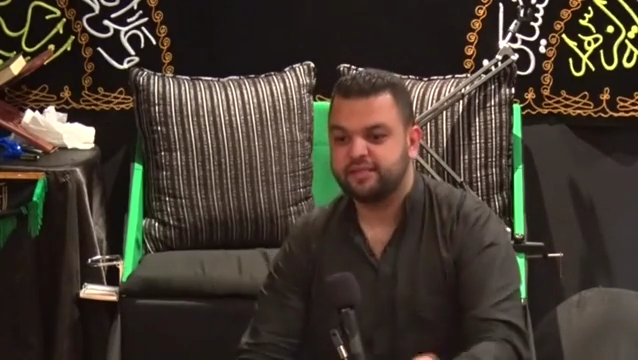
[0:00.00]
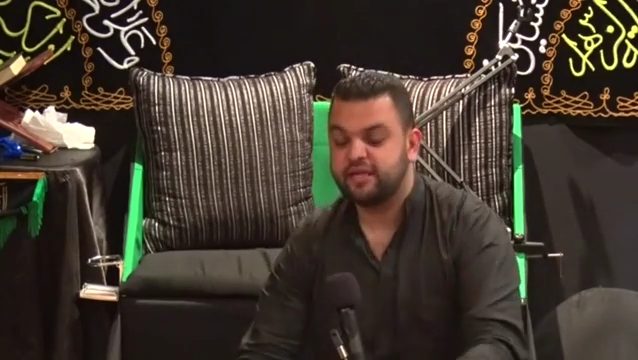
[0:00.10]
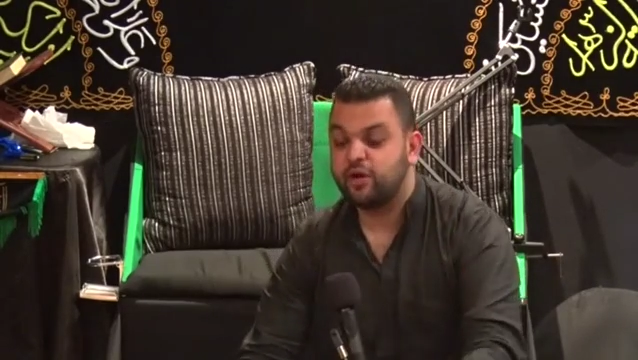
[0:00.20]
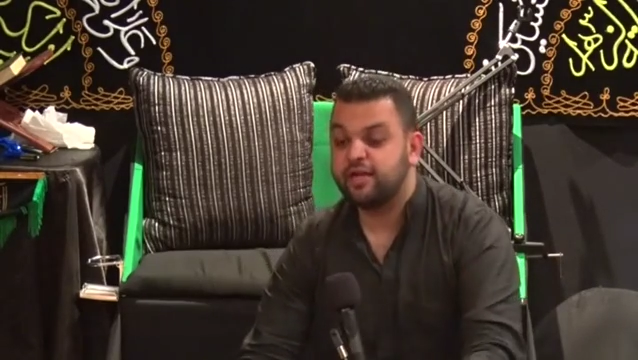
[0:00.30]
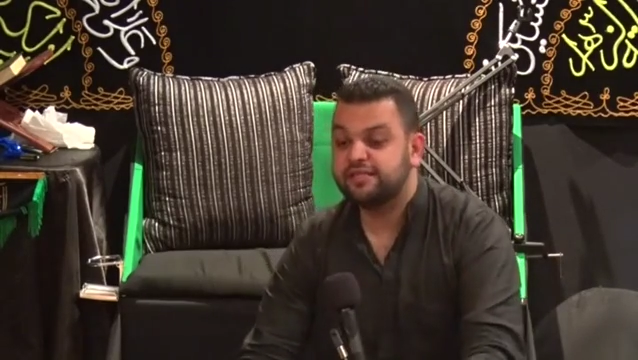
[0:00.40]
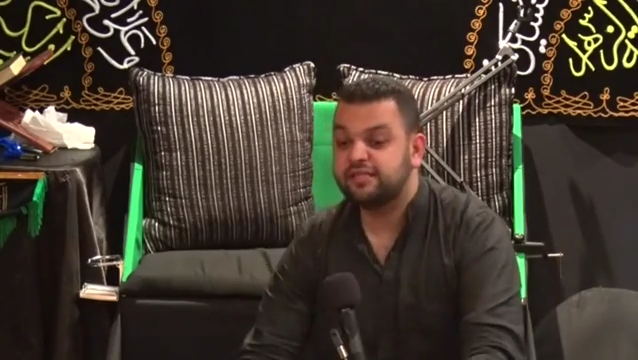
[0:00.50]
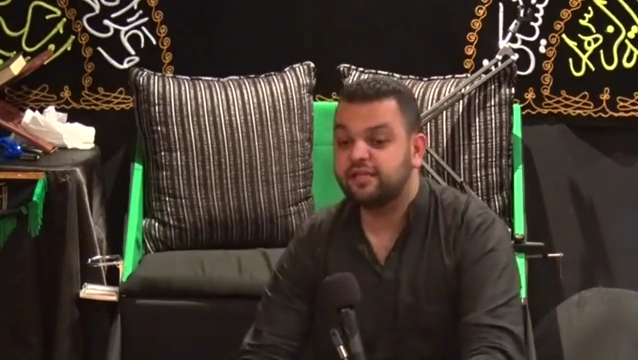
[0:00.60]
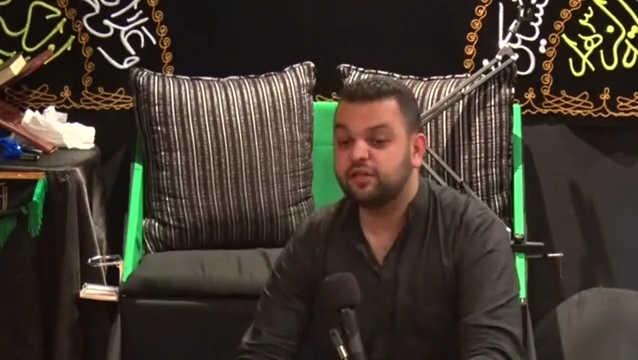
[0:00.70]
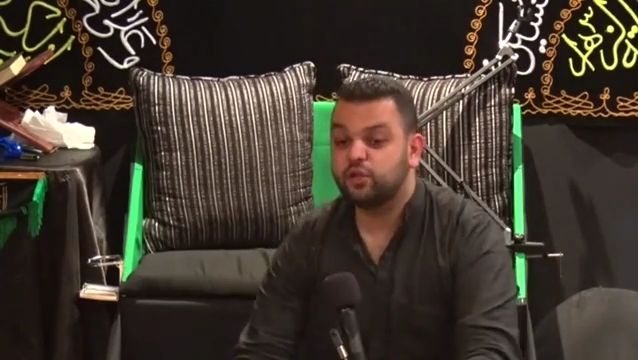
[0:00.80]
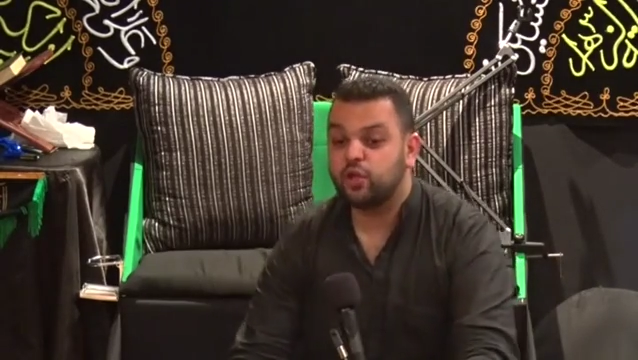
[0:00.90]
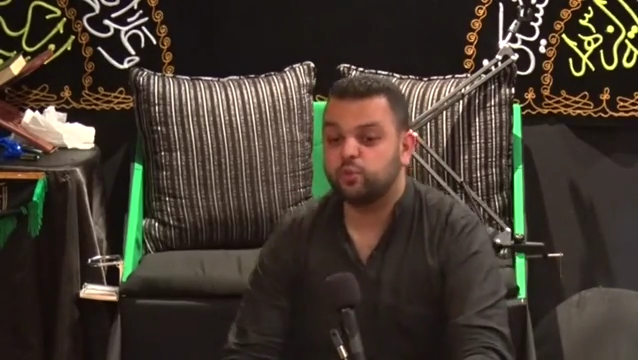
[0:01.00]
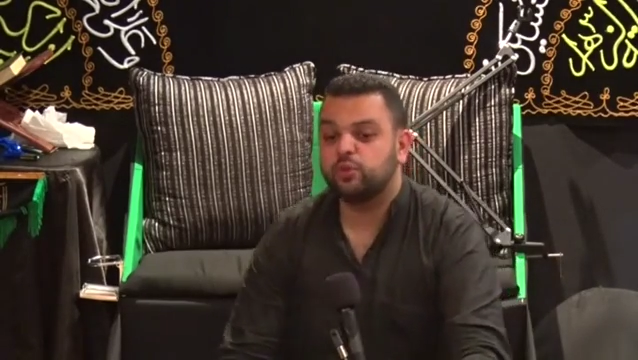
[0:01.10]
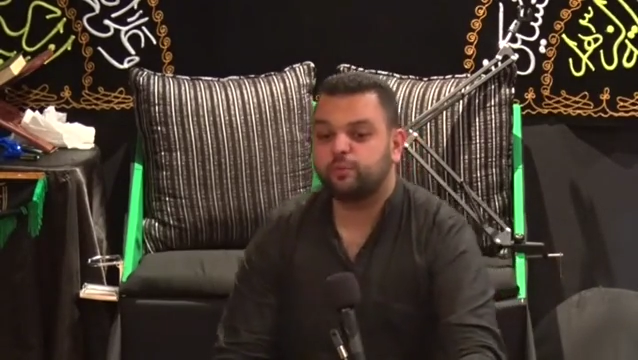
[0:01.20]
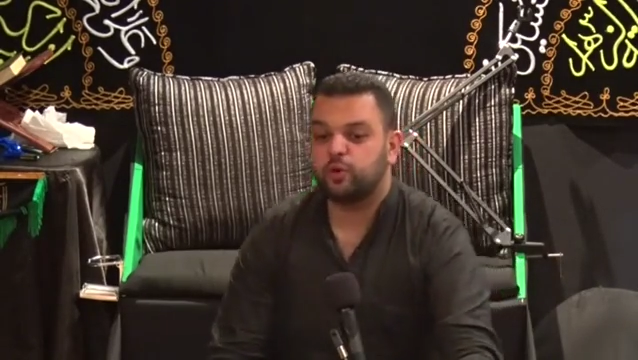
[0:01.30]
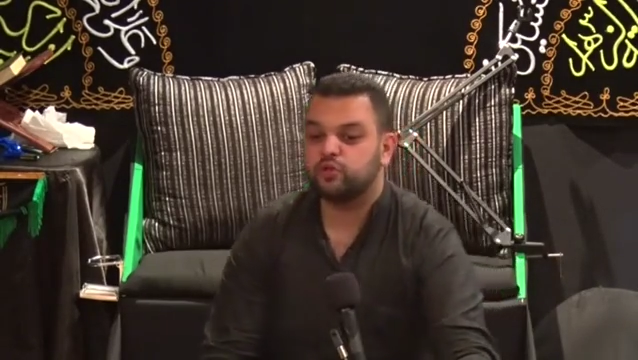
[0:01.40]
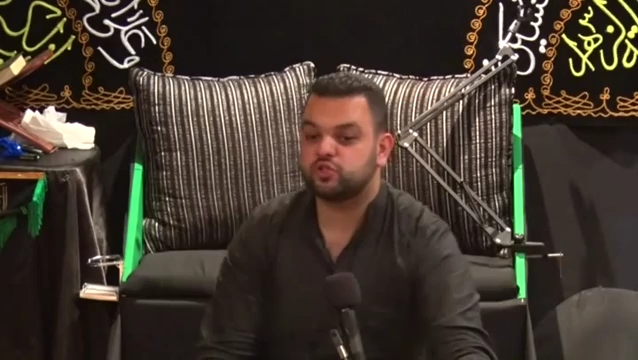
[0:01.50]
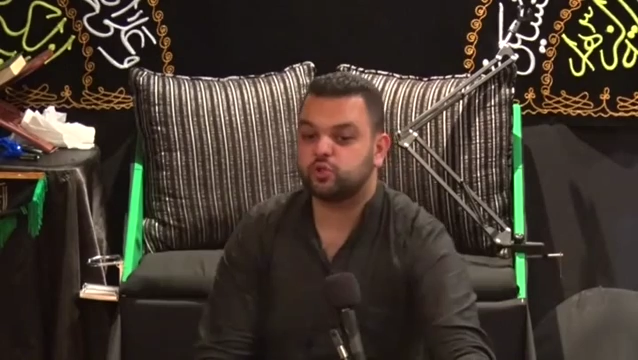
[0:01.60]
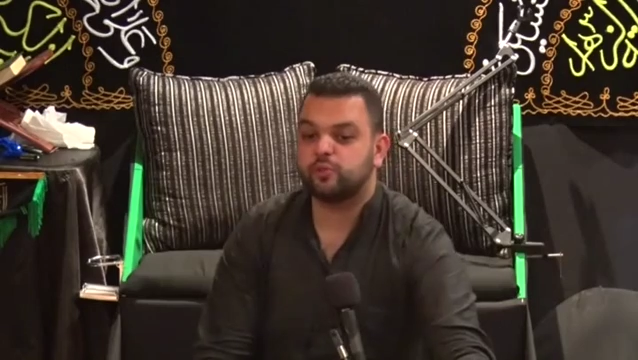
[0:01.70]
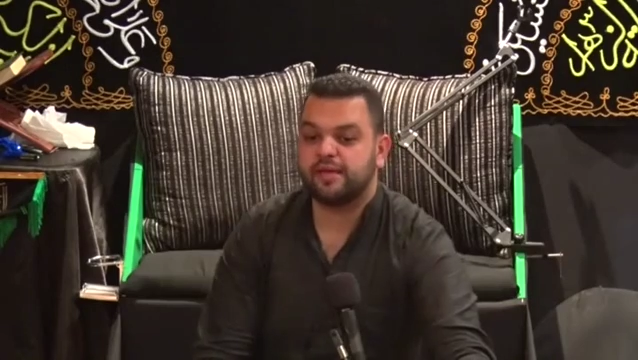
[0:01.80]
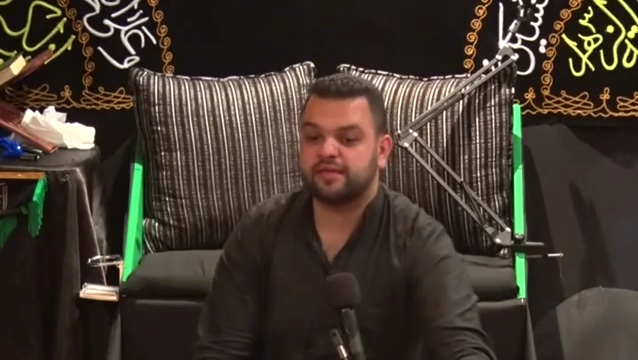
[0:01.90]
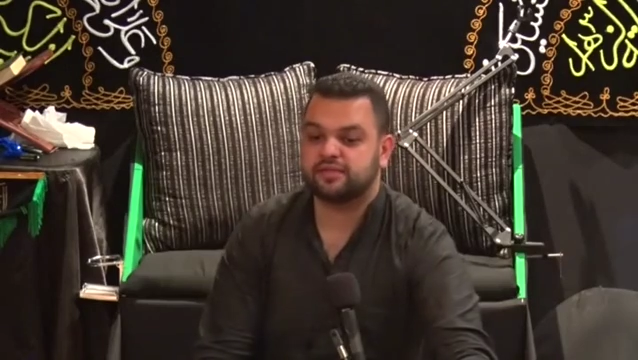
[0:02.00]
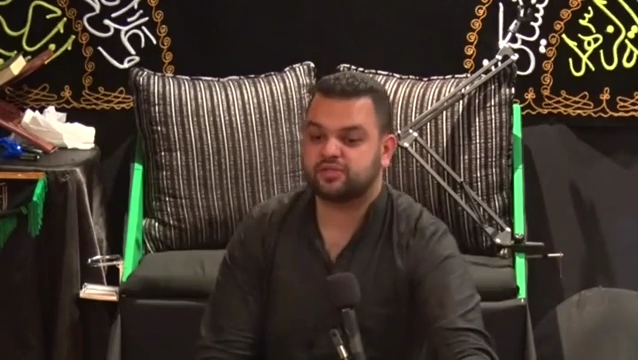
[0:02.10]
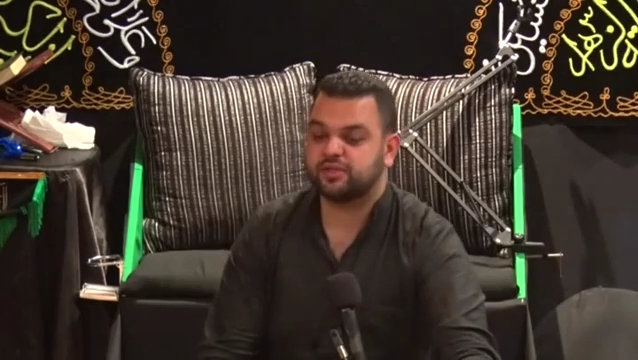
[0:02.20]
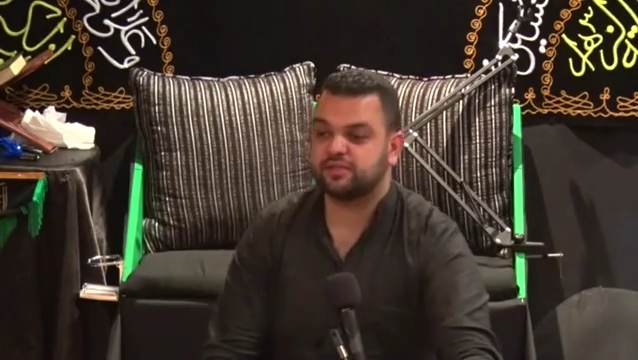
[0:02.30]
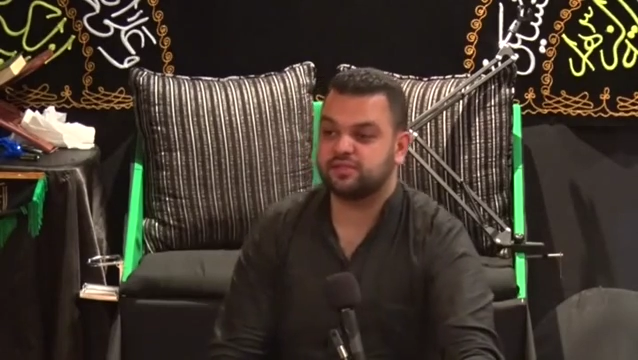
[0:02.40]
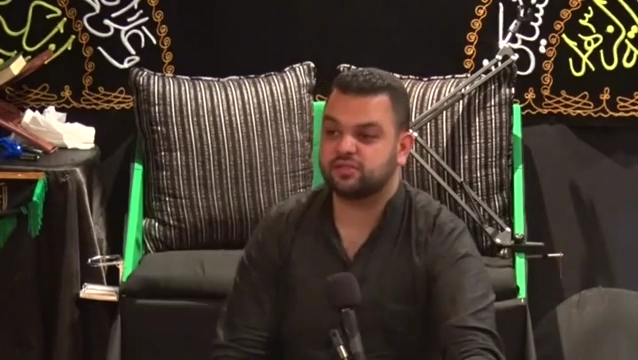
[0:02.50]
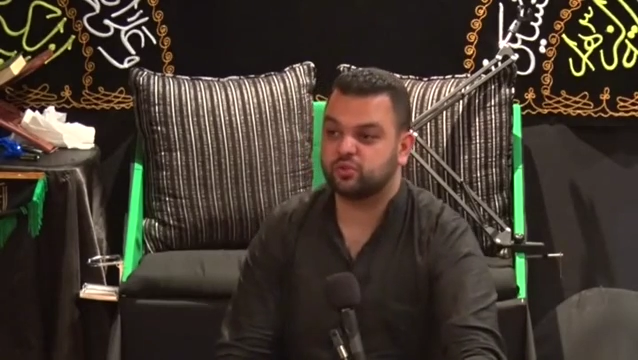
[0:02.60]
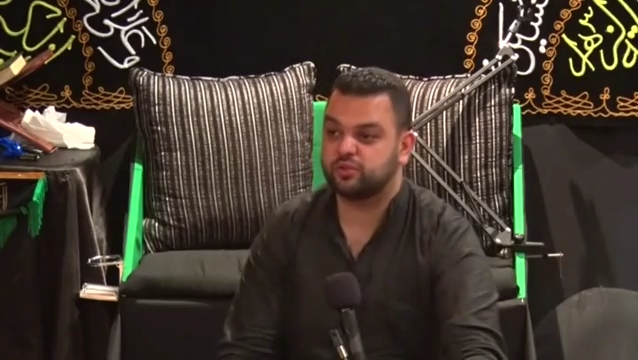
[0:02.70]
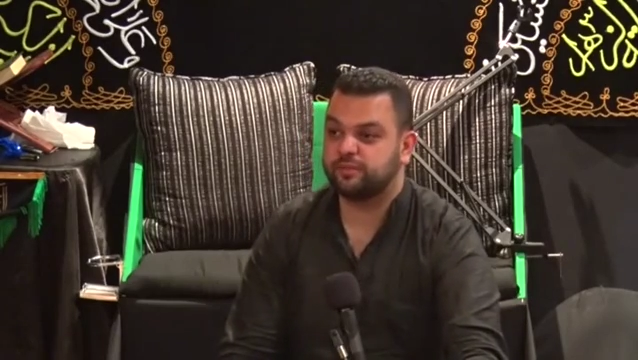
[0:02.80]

Now, I deal a lot with post-traumatic stress disorder,